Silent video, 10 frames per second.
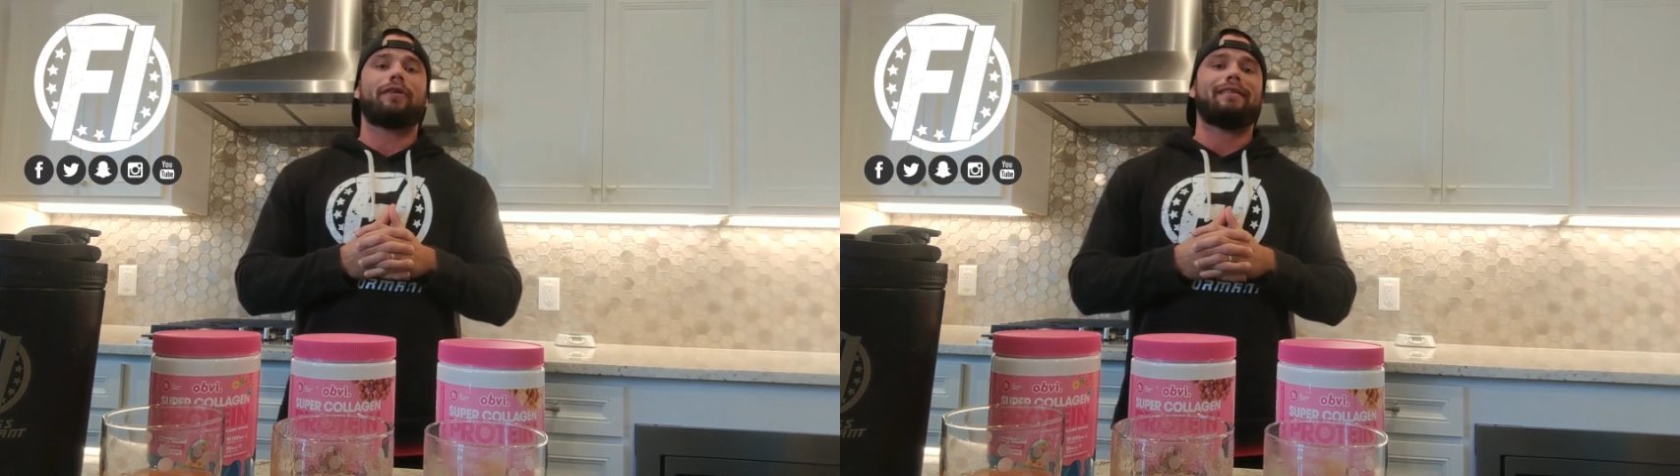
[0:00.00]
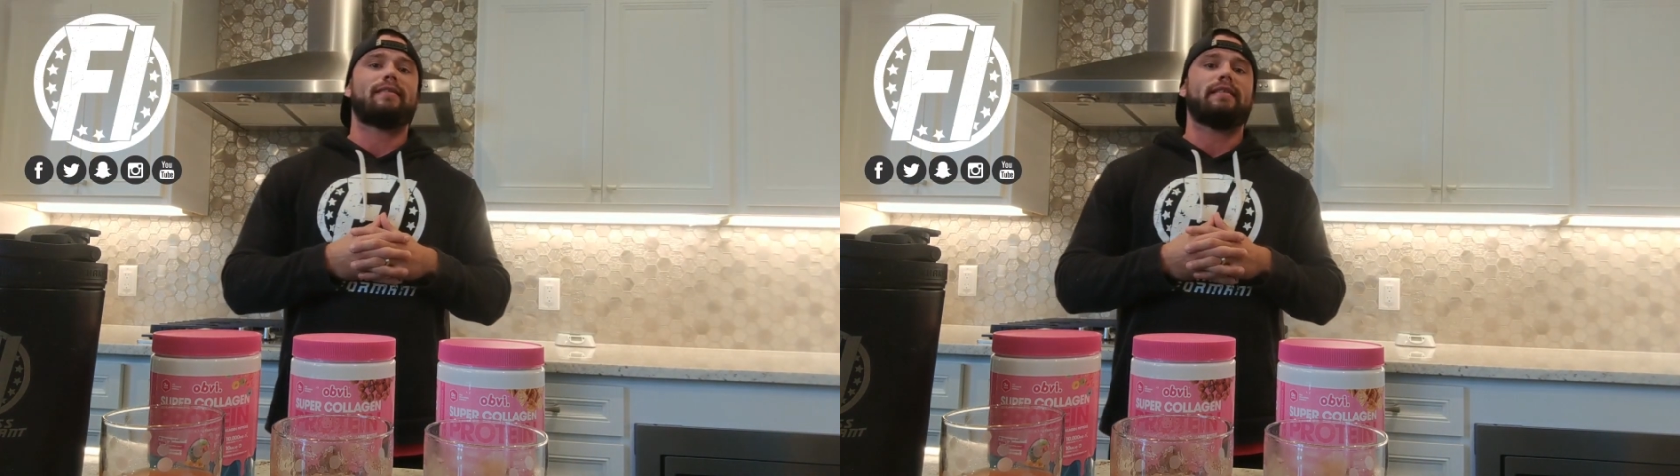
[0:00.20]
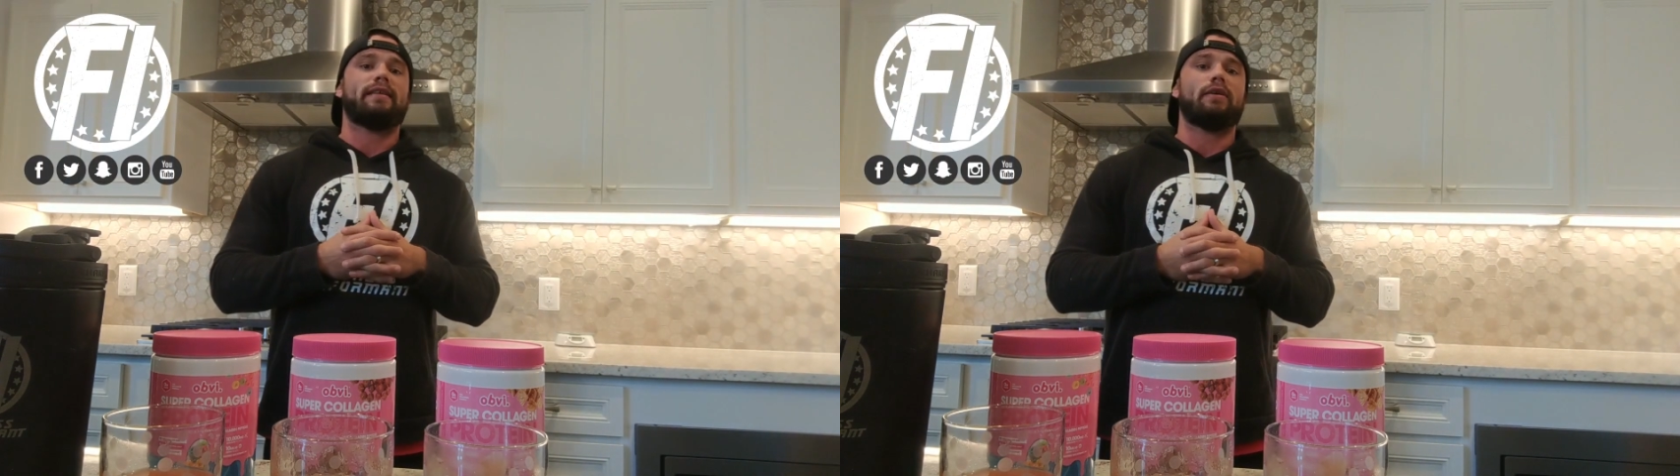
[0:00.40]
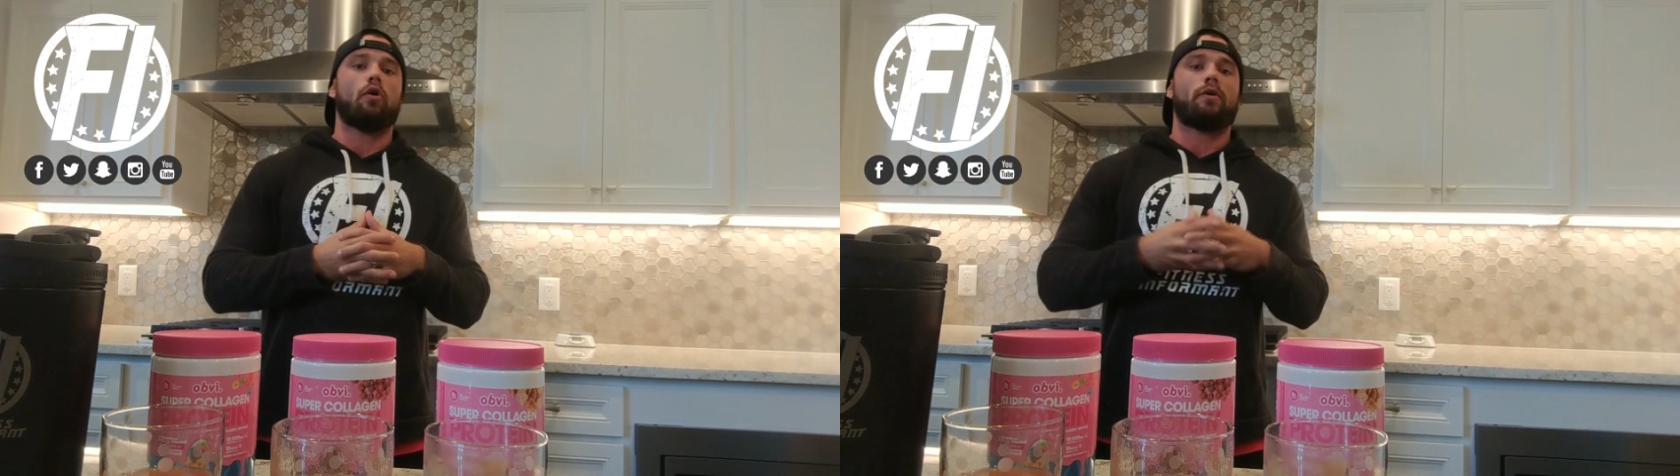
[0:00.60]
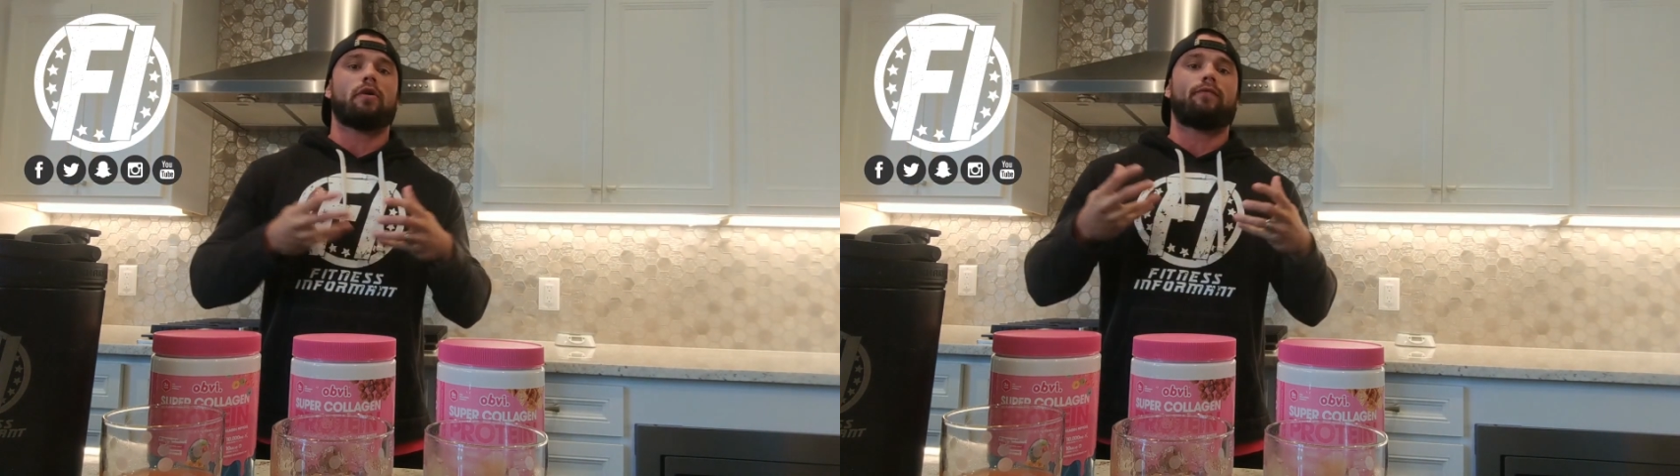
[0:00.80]
and
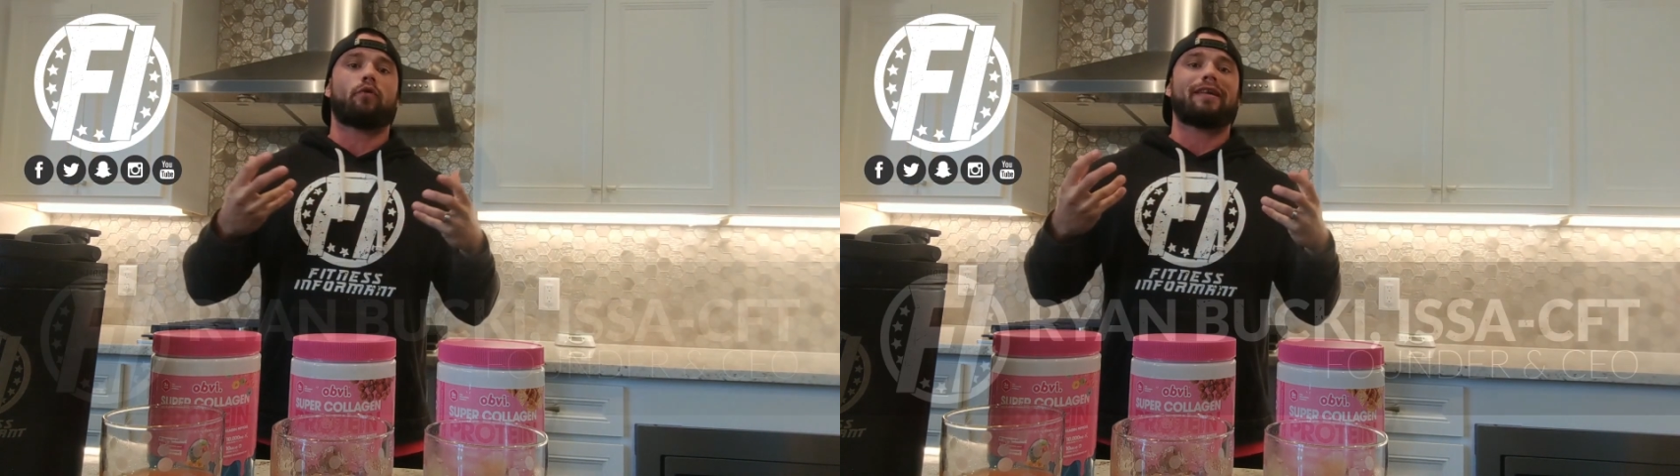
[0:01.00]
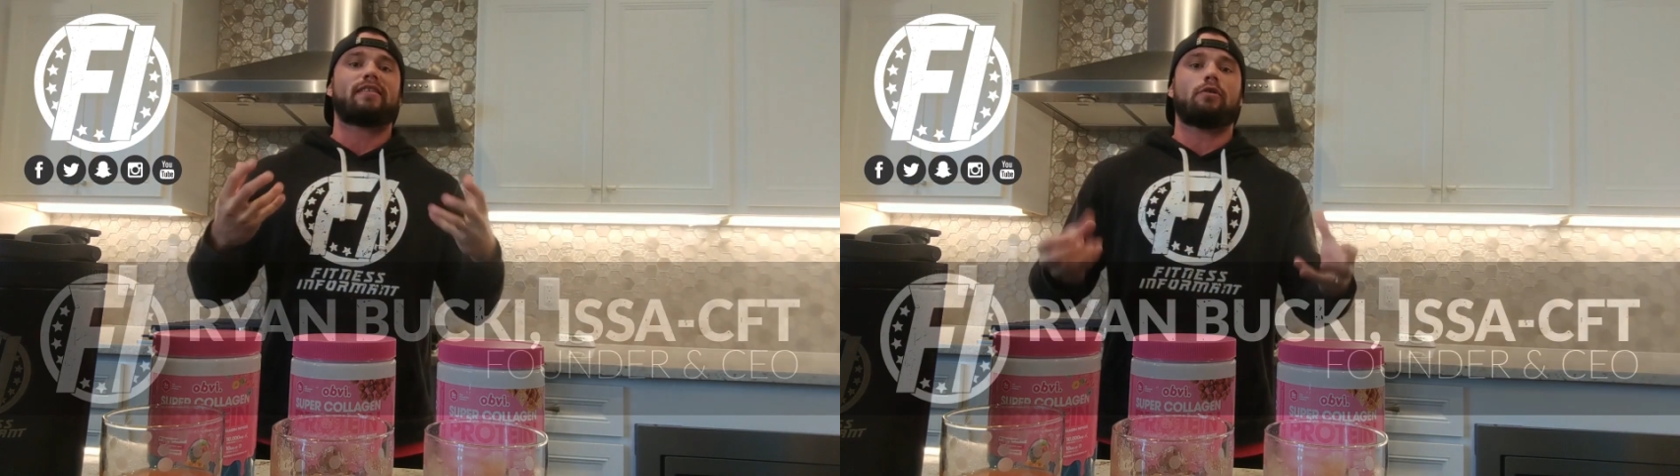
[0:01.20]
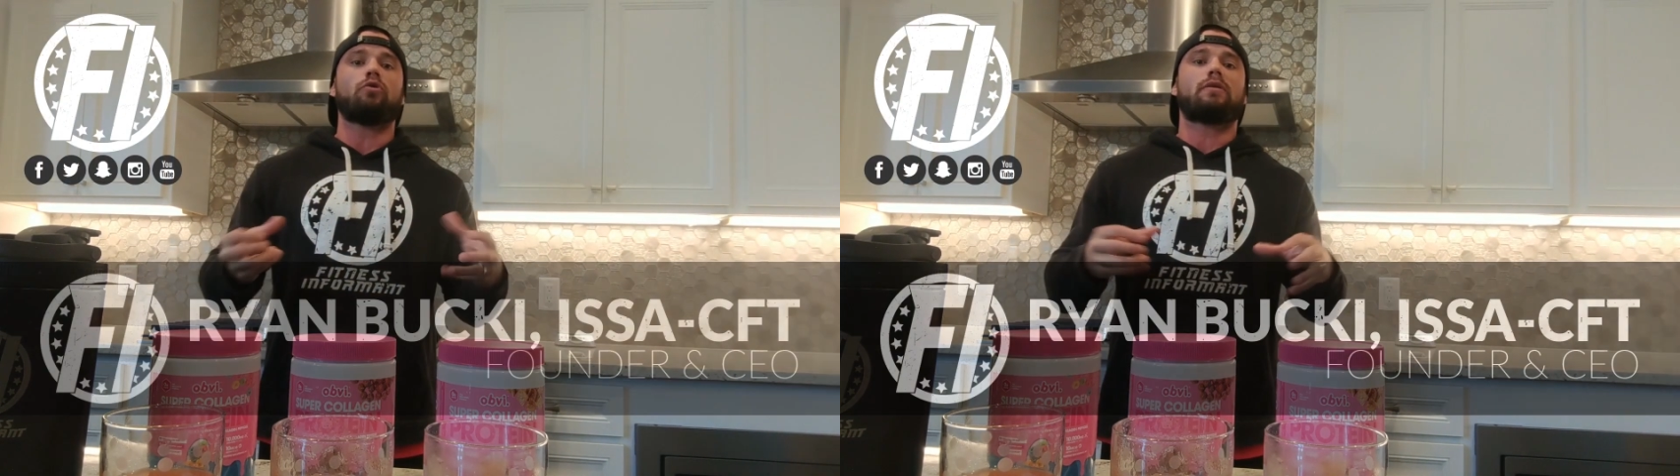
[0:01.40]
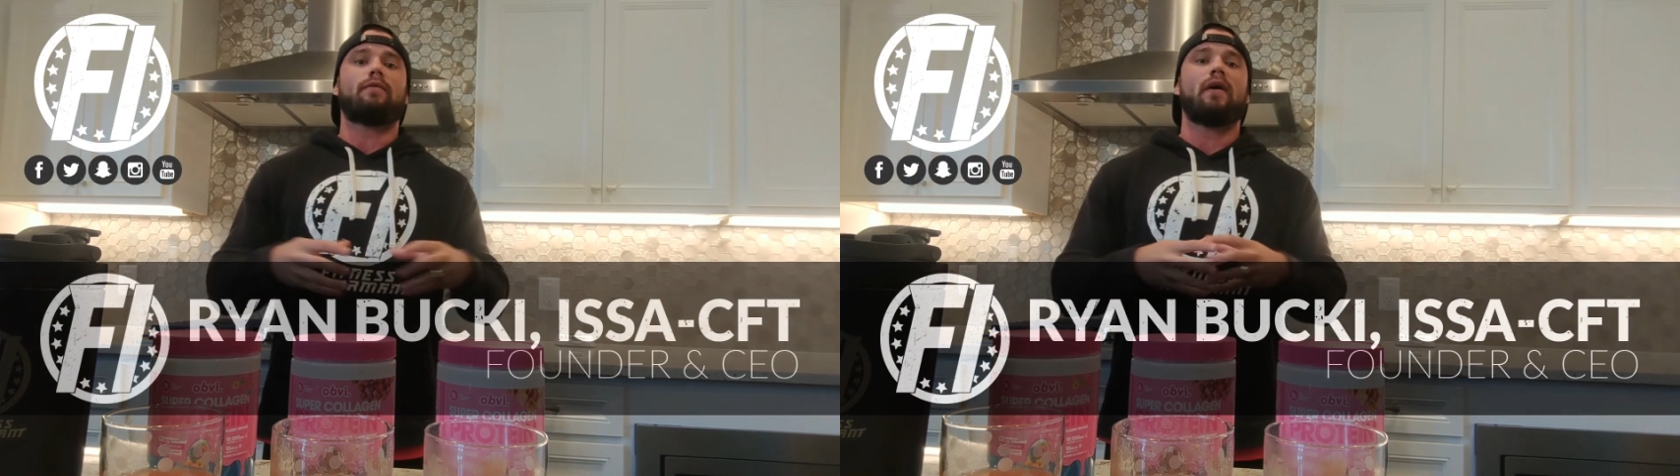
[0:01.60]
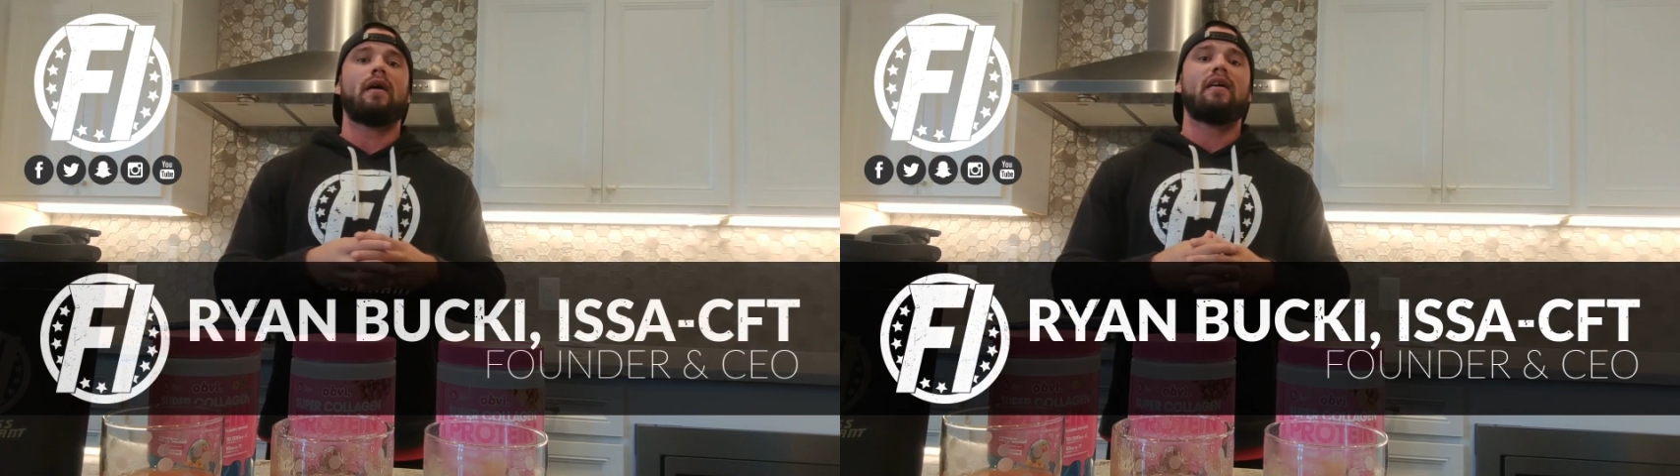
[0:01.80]
CEO here for an
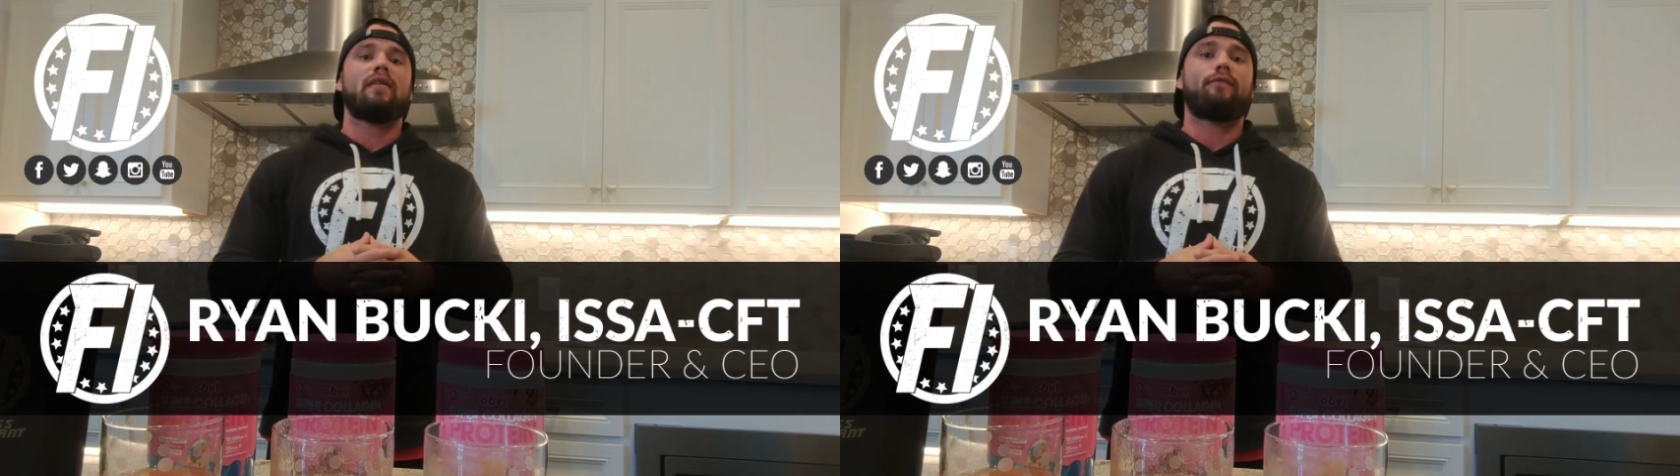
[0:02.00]
exclusive